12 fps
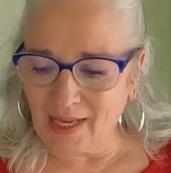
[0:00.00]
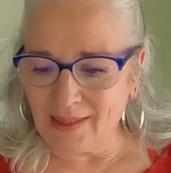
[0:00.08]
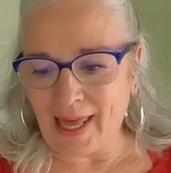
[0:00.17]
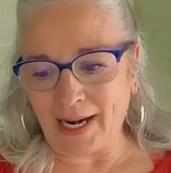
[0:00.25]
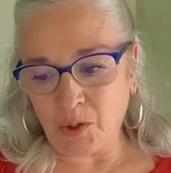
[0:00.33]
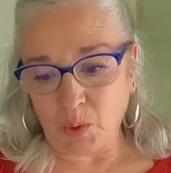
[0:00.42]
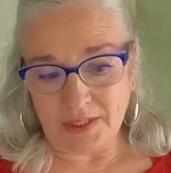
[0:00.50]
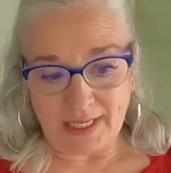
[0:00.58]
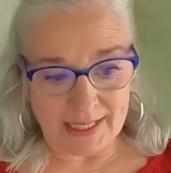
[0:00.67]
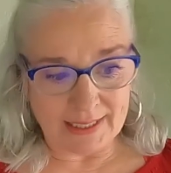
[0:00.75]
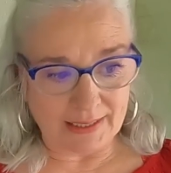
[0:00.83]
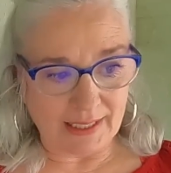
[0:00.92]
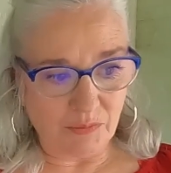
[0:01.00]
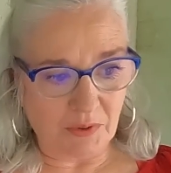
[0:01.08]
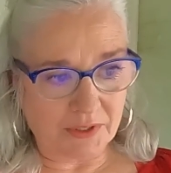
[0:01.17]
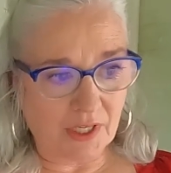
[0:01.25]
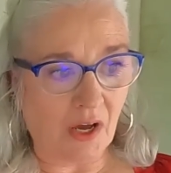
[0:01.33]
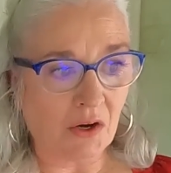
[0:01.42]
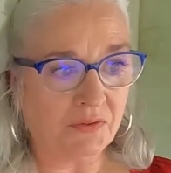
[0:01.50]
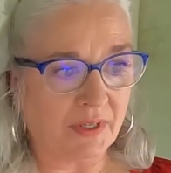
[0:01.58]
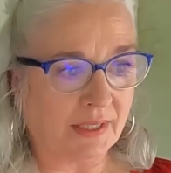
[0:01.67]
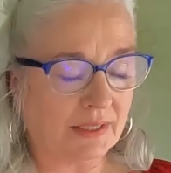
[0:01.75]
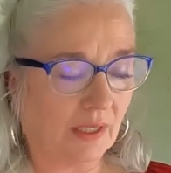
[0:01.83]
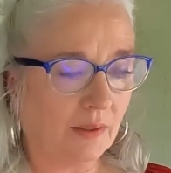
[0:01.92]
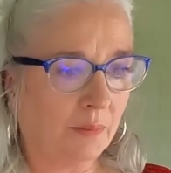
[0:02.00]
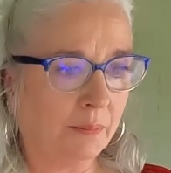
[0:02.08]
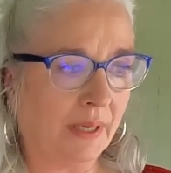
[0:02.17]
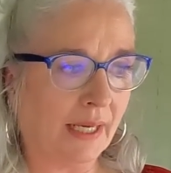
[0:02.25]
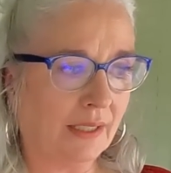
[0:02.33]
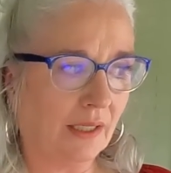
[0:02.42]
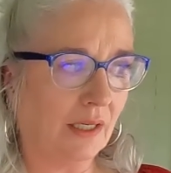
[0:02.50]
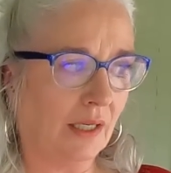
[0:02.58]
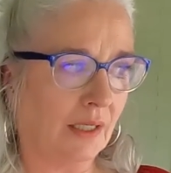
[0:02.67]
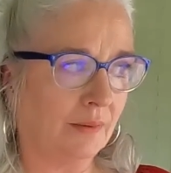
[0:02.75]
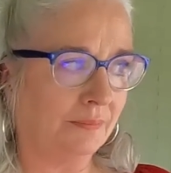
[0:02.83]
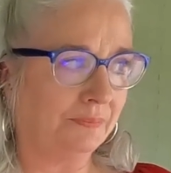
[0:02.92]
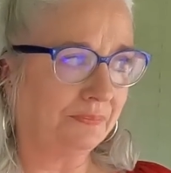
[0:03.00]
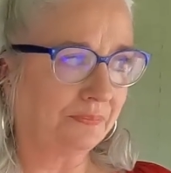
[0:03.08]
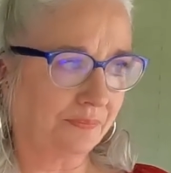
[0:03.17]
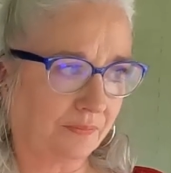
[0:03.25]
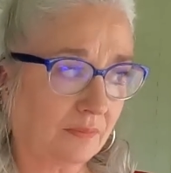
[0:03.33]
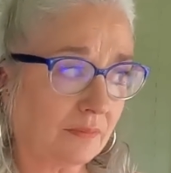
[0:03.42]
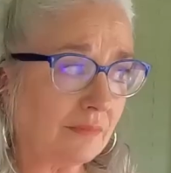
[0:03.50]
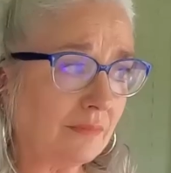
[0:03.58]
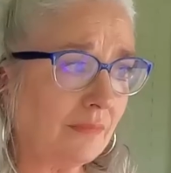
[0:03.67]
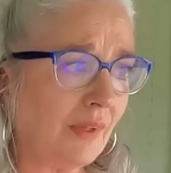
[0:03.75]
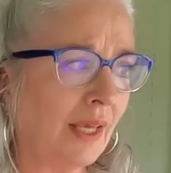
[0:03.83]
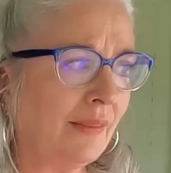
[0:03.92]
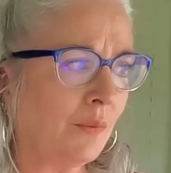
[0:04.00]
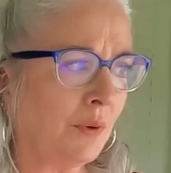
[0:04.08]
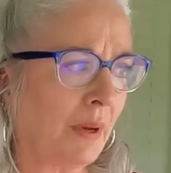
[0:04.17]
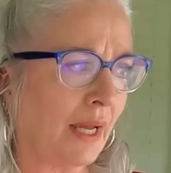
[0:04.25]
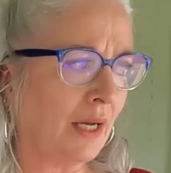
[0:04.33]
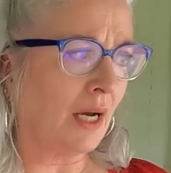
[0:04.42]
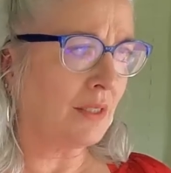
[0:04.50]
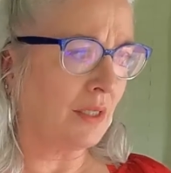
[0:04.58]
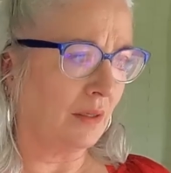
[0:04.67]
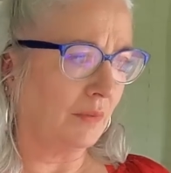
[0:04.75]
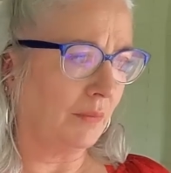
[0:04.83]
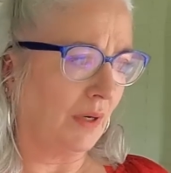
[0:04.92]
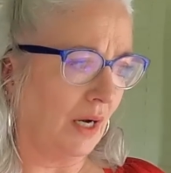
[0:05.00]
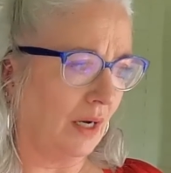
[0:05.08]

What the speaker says: And that, of course, ended with COVID. But, and then when my cousin